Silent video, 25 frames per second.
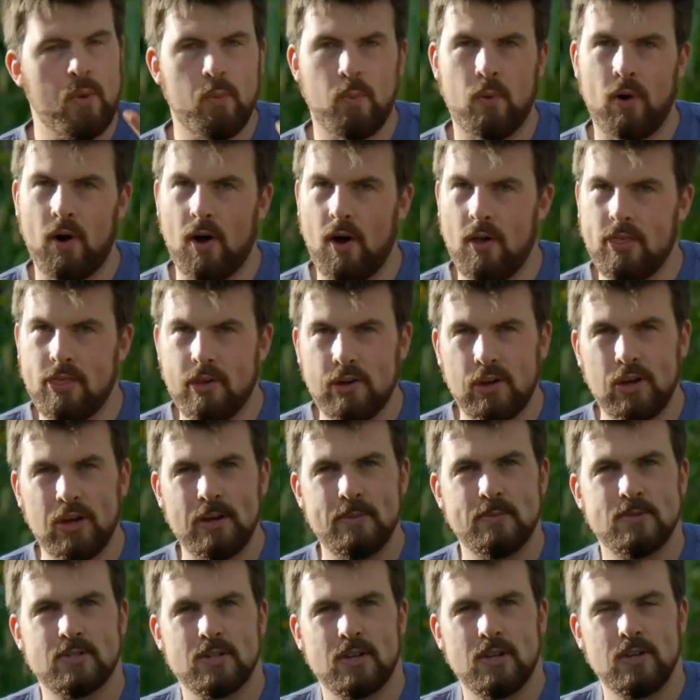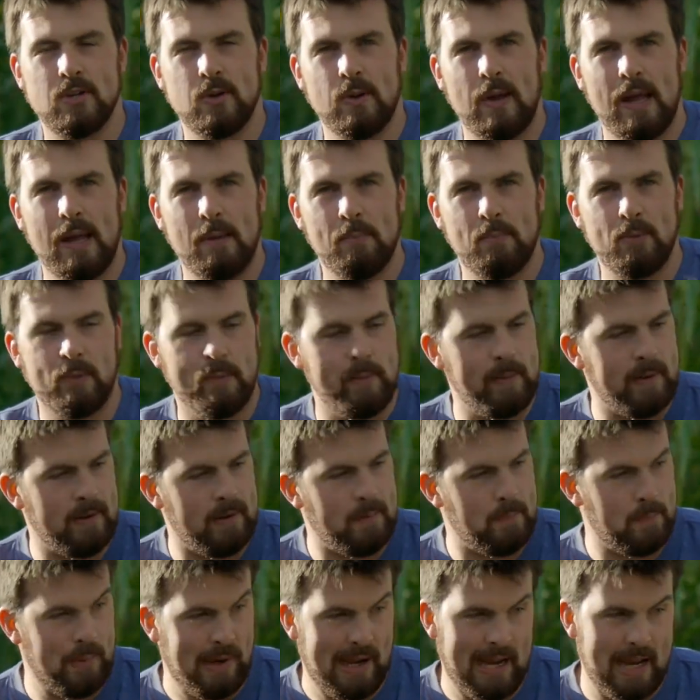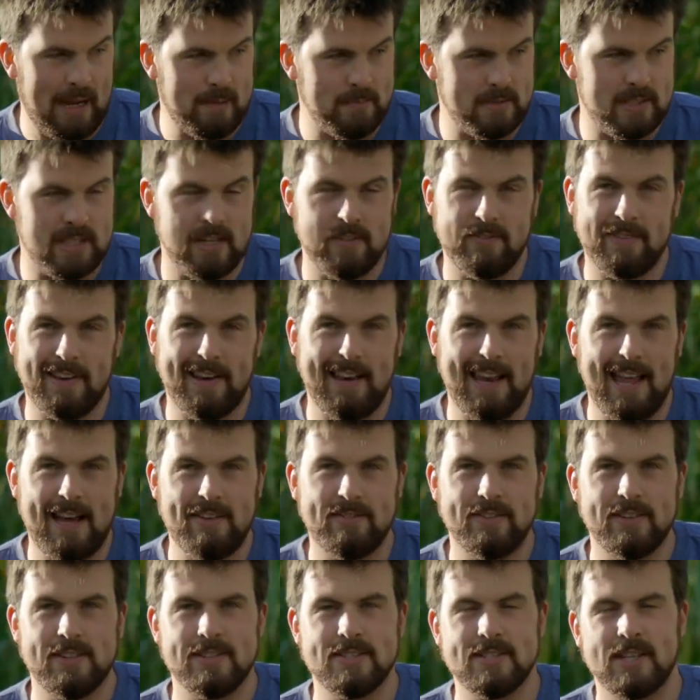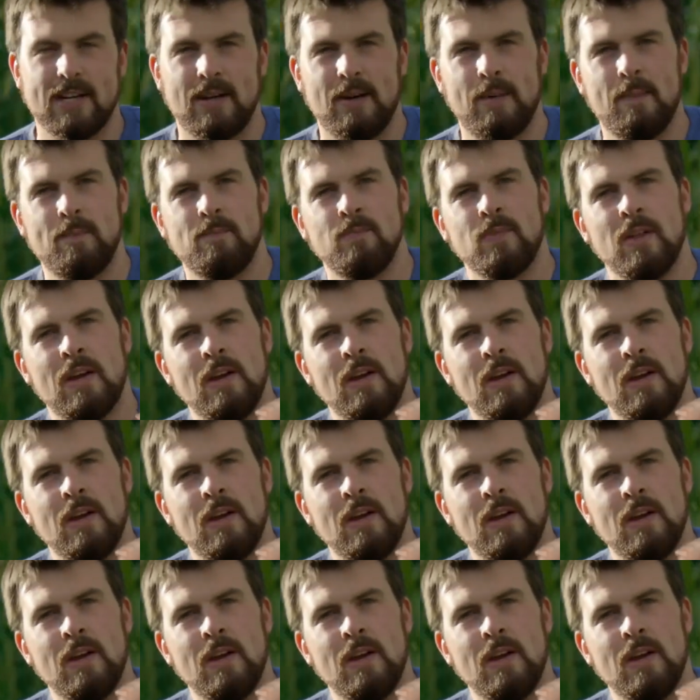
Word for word: What other herbs could you implement, perhaps even lavender,